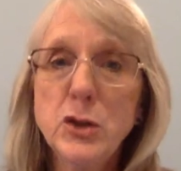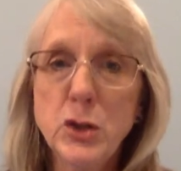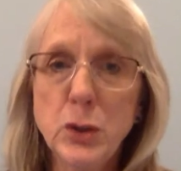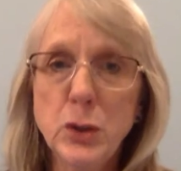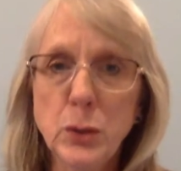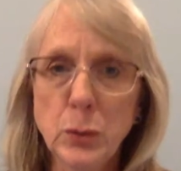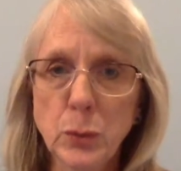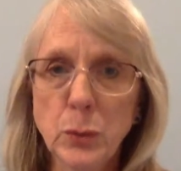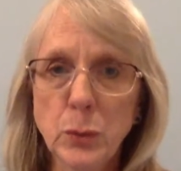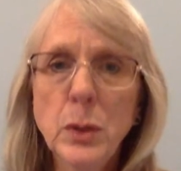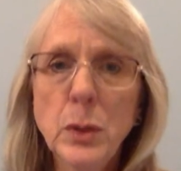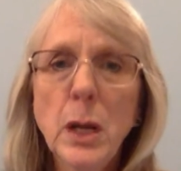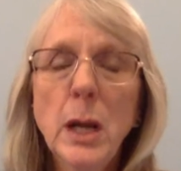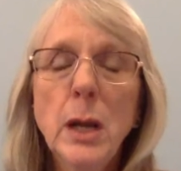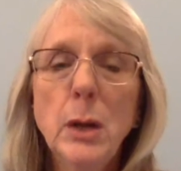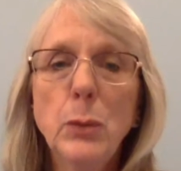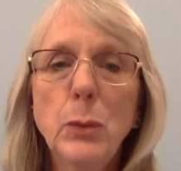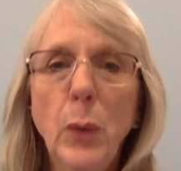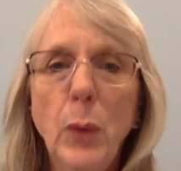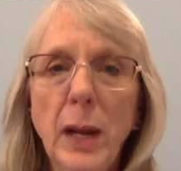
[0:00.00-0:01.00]
due
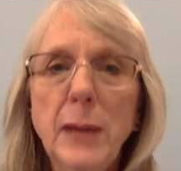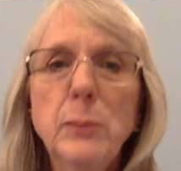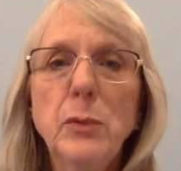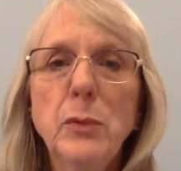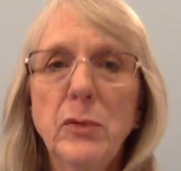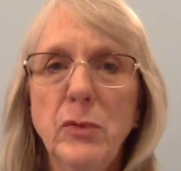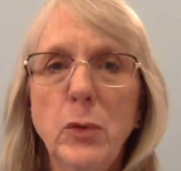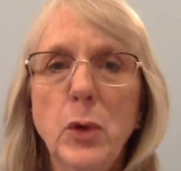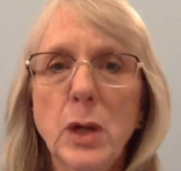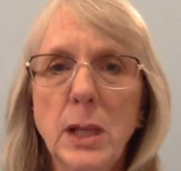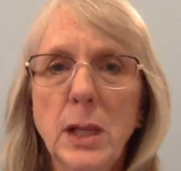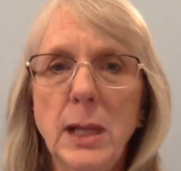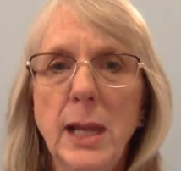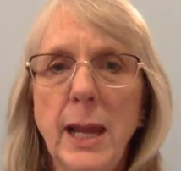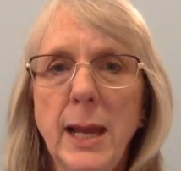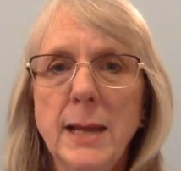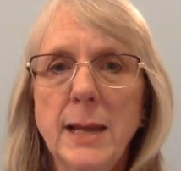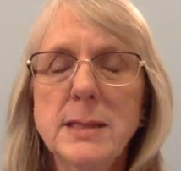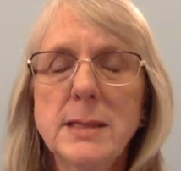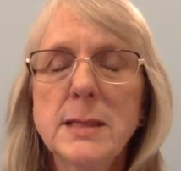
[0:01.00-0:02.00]
right before
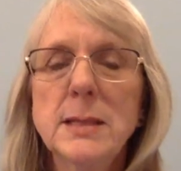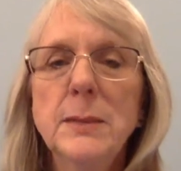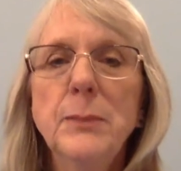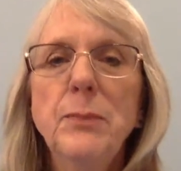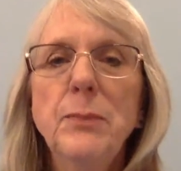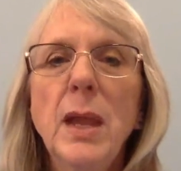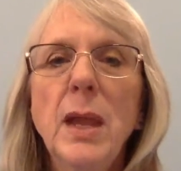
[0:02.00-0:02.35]
class.